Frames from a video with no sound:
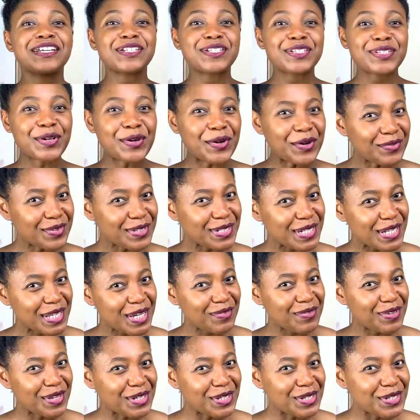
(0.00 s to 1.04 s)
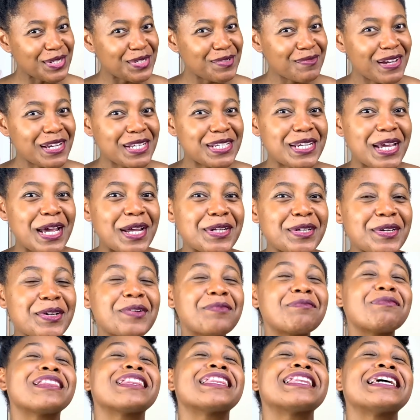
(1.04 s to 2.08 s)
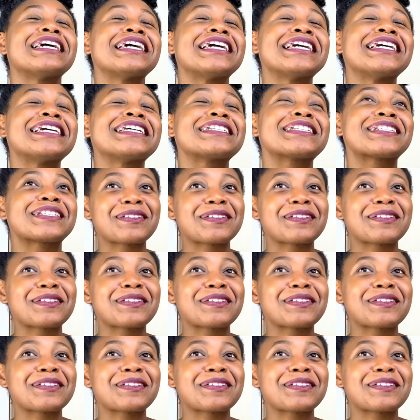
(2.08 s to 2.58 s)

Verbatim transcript: so obviously if you're new to my channel please